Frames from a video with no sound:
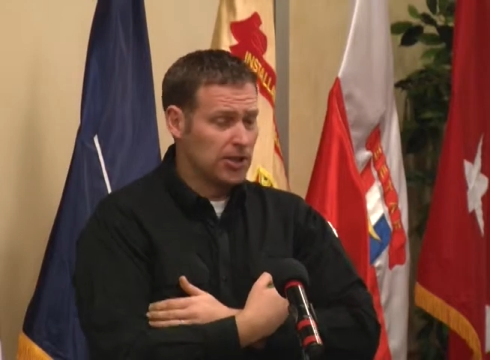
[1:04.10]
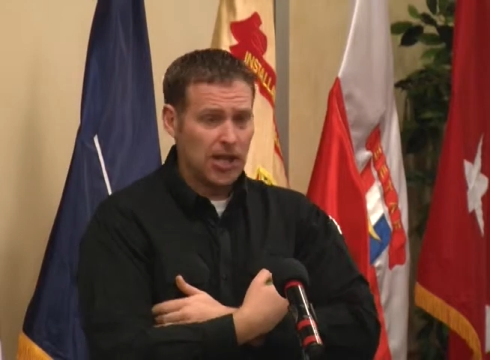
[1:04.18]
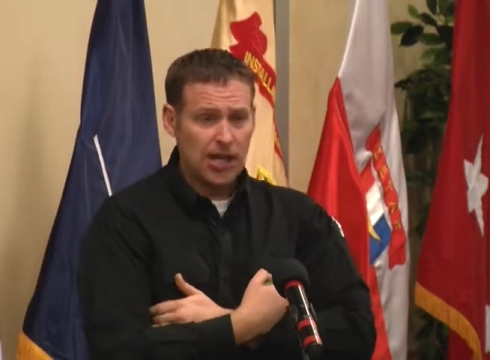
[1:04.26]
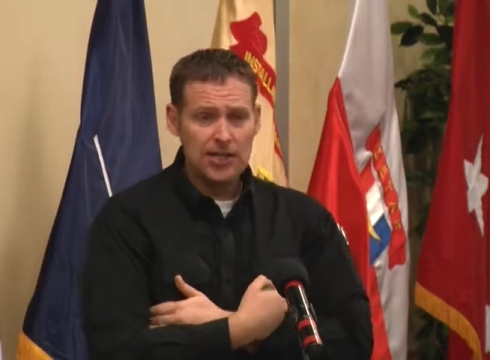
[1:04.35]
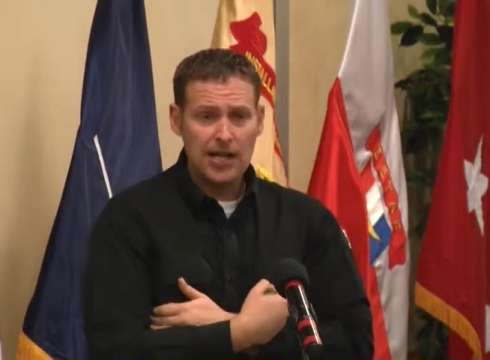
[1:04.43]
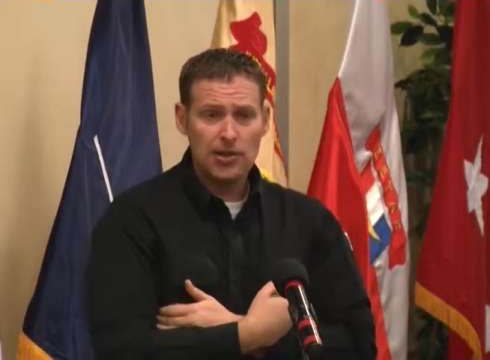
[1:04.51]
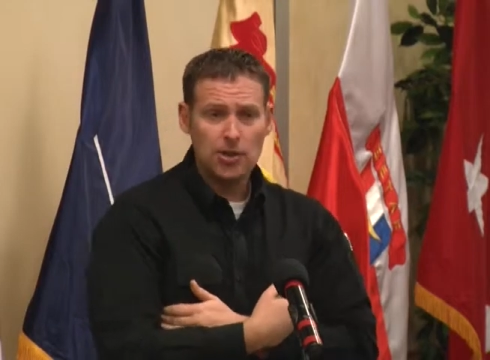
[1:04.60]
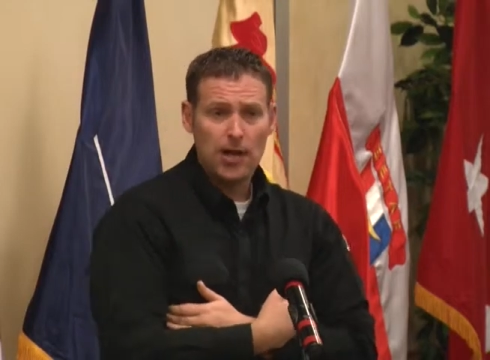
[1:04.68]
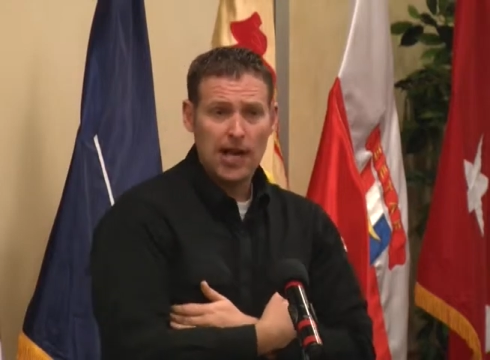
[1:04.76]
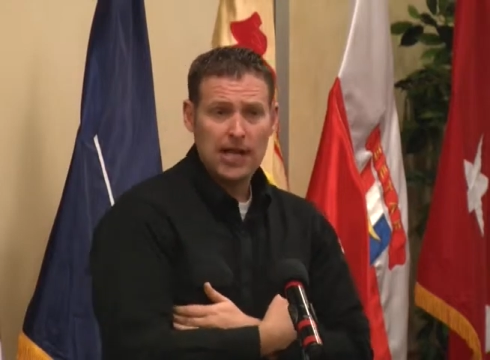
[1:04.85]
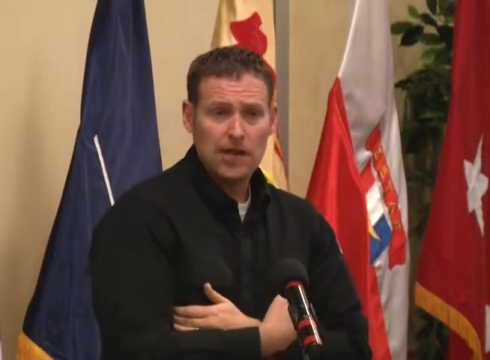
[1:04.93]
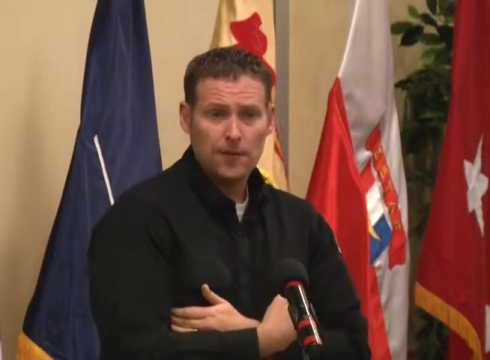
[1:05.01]
contact
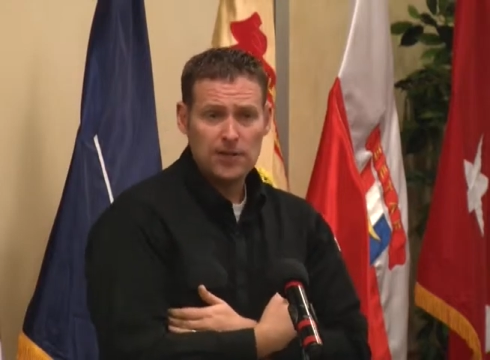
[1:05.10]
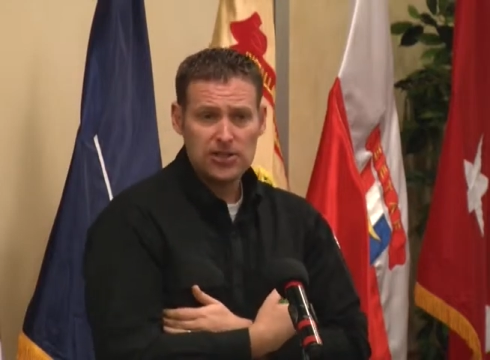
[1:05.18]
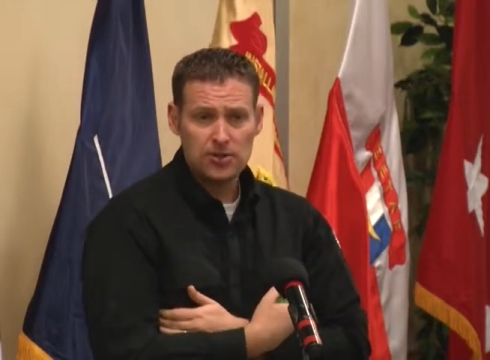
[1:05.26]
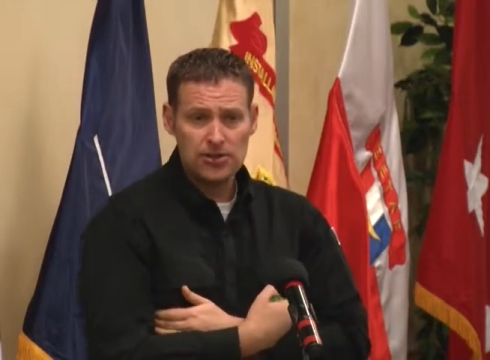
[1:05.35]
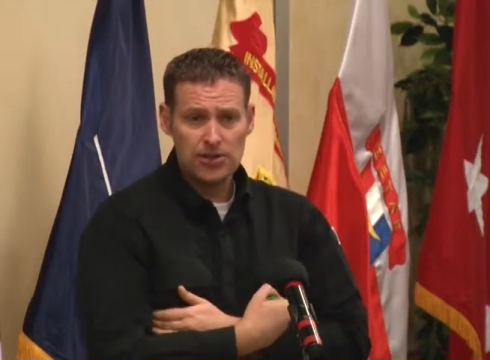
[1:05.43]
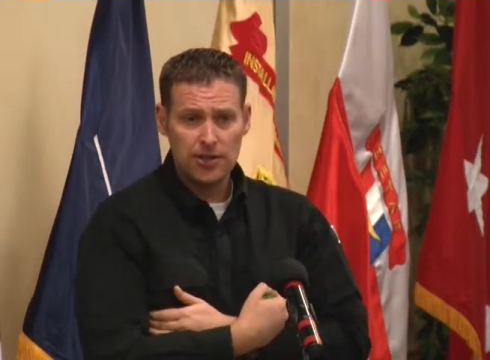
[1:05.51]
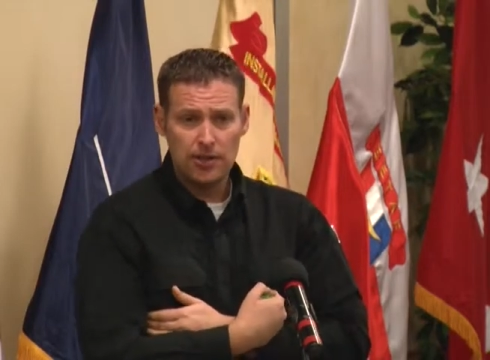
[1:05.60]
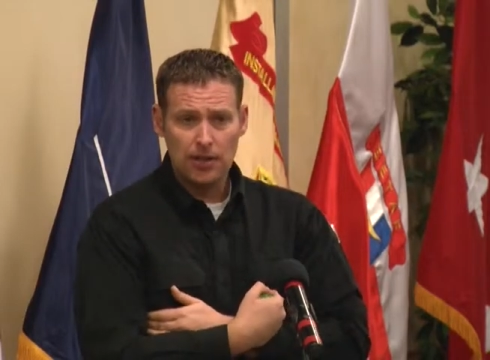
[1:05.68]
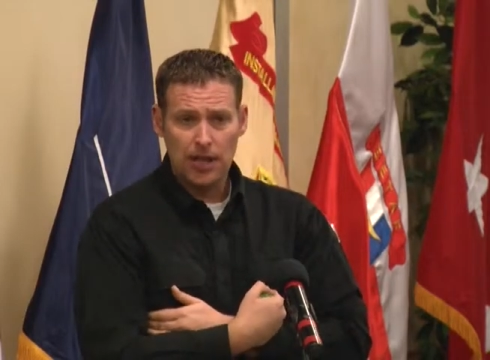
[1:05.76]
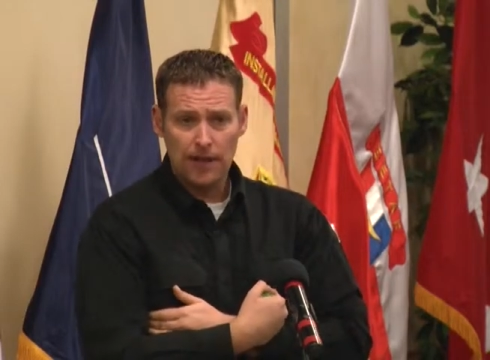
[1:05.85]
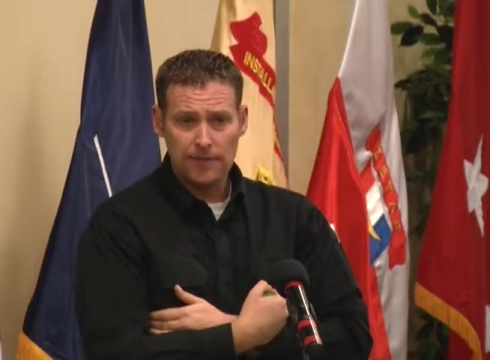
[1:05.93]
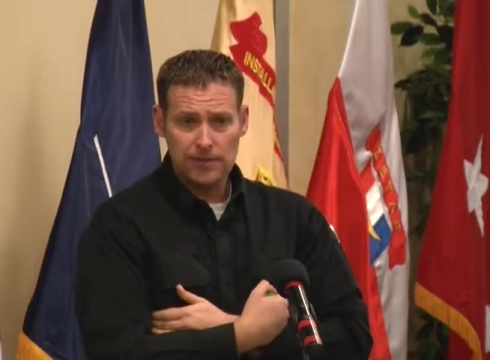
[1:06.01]
any of the physical
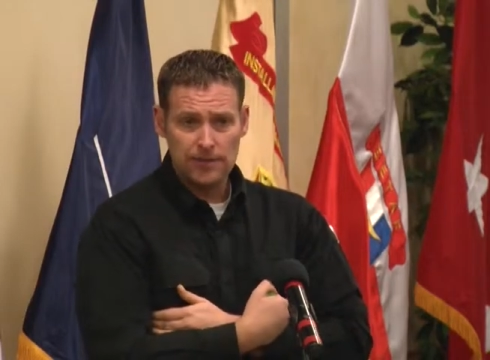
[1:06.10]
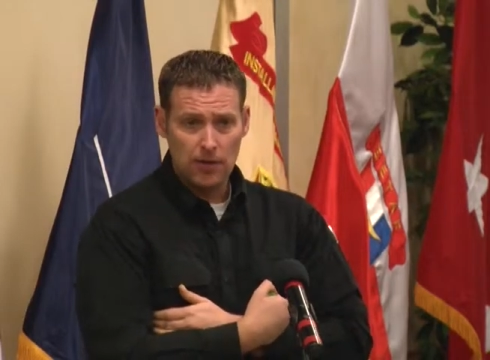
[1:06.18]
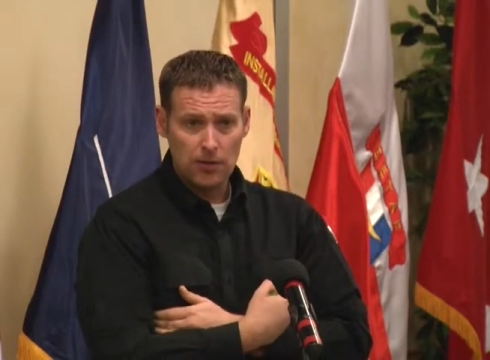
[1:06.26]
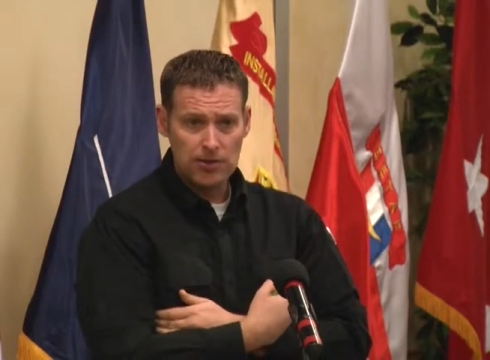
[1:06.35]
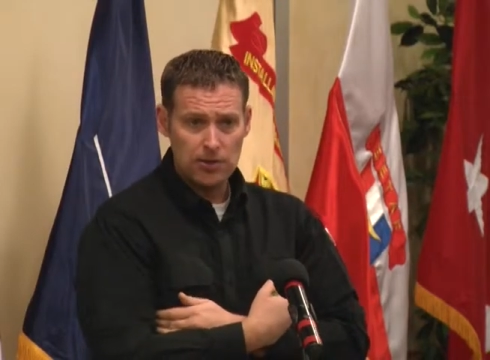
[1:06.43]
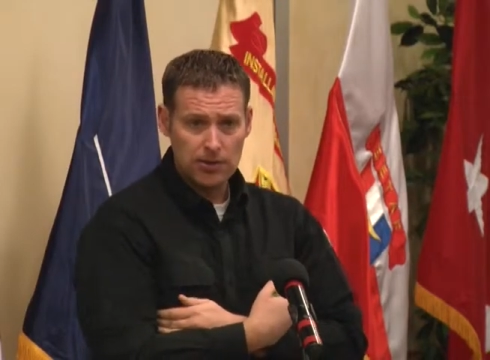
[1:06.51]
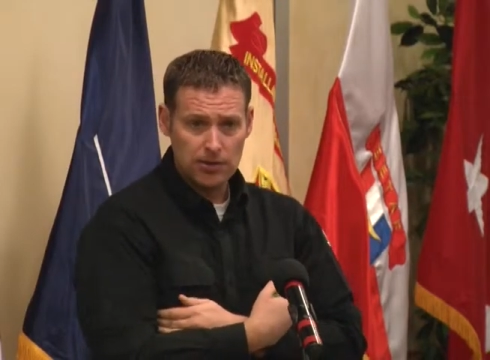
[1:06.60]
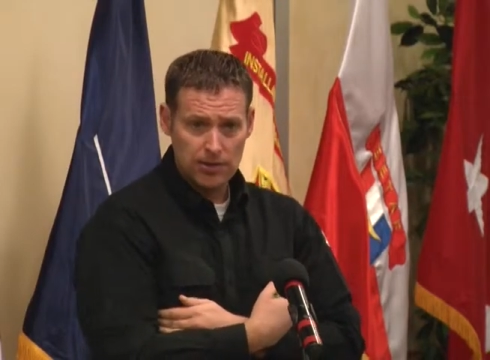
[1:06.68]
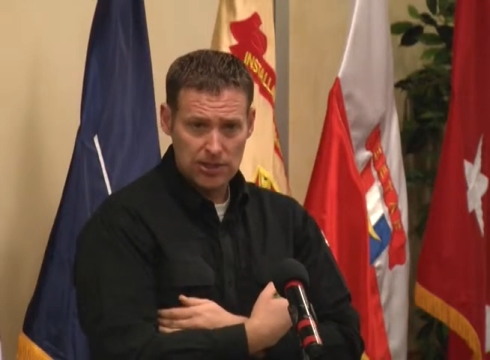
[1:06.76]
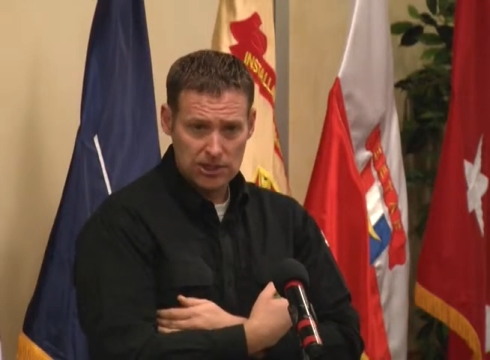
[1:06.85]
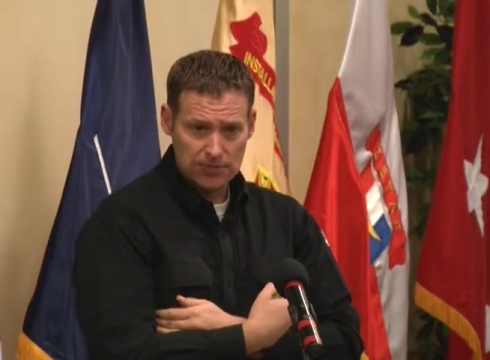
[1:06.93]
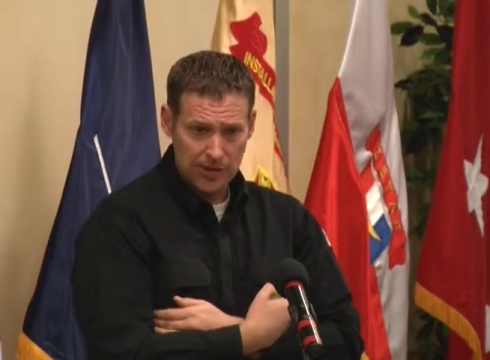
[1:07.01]
security office folks who can do
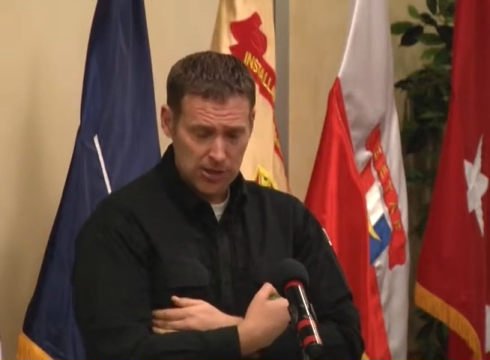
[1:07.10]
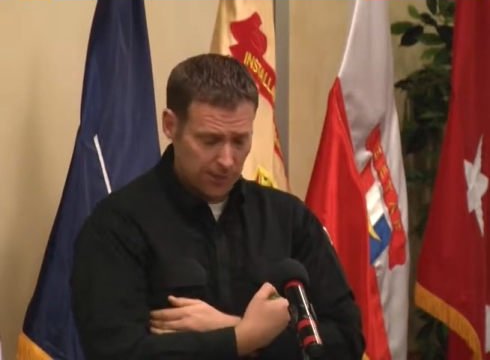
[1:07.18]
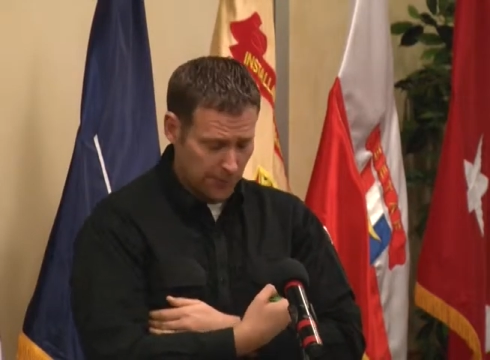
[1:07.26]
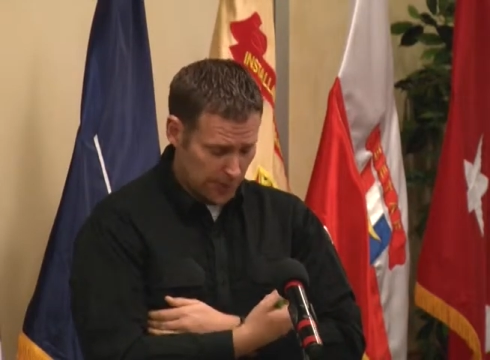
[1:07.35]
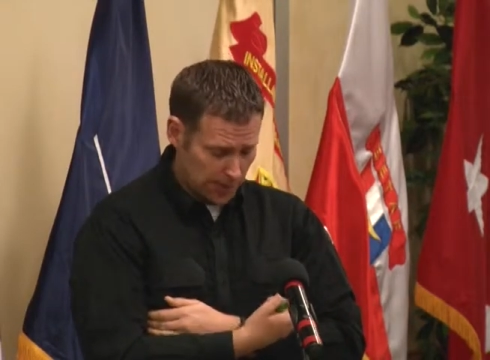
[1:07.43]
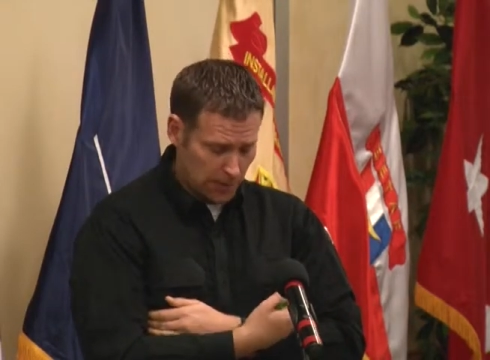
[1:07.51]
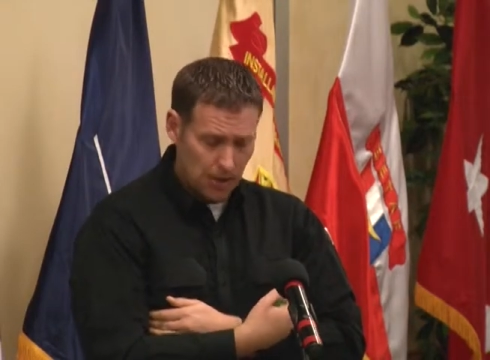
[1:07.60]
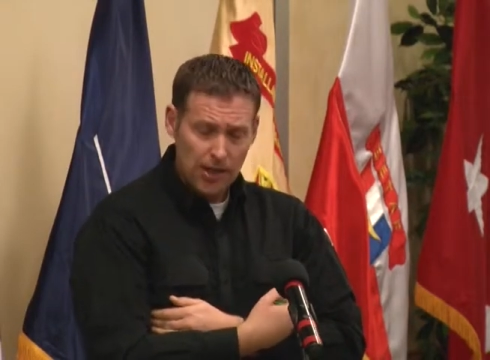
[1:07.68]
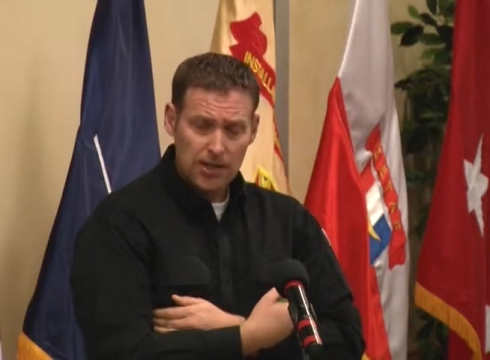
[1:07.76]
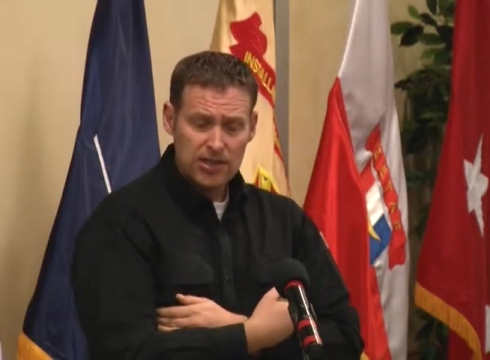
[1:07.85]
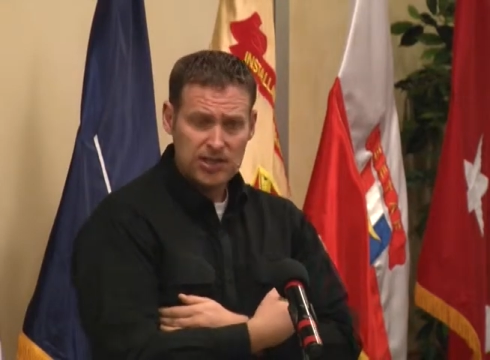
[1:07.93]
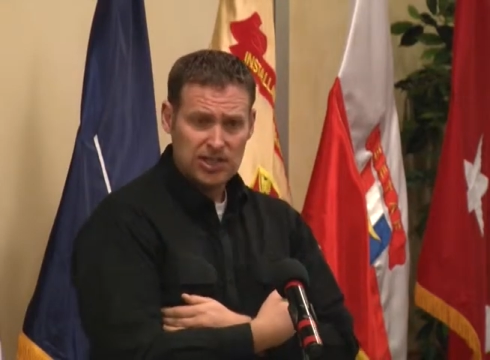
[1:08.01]
the inspection for you,
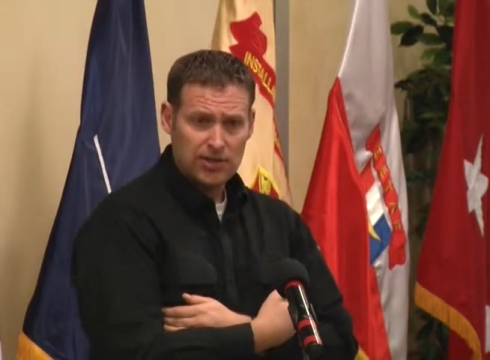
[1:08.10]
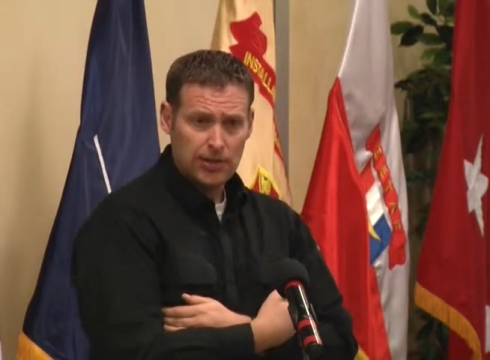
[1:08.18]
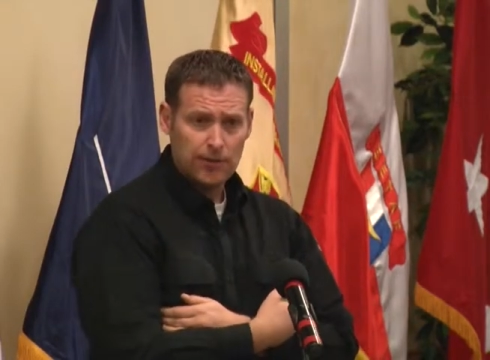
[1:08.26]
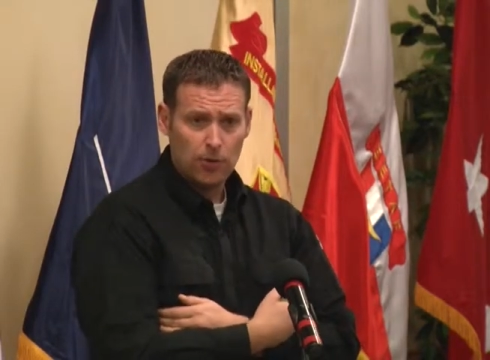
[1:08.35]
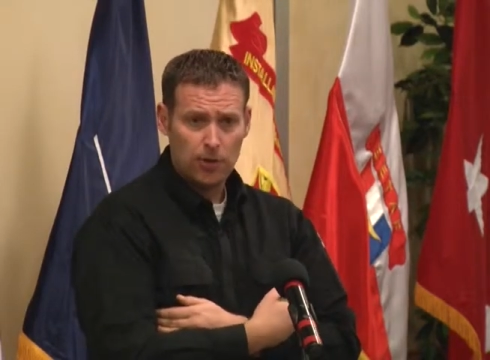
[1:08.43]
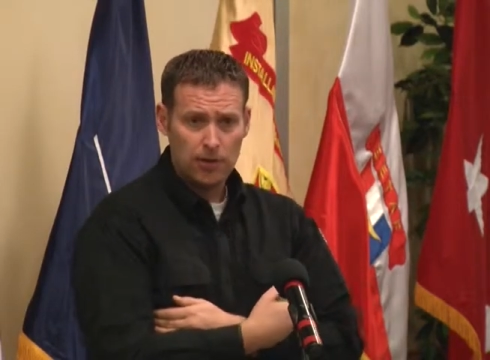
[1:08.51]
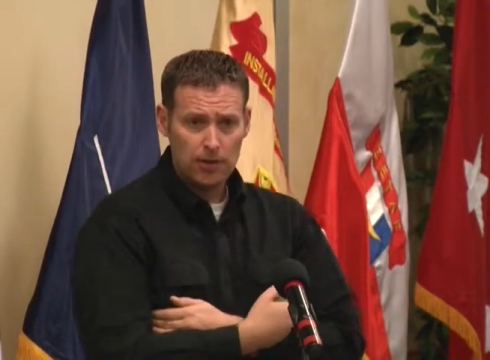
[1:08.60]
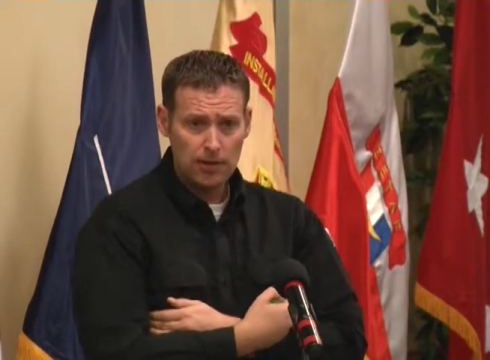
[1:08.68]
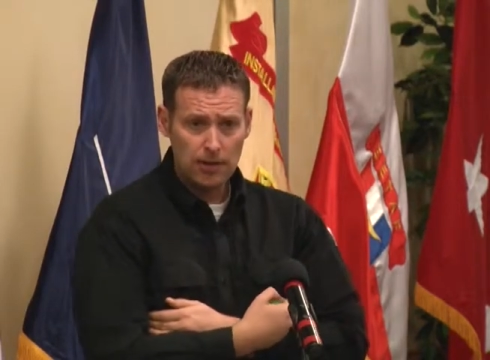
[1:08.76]
634-7521,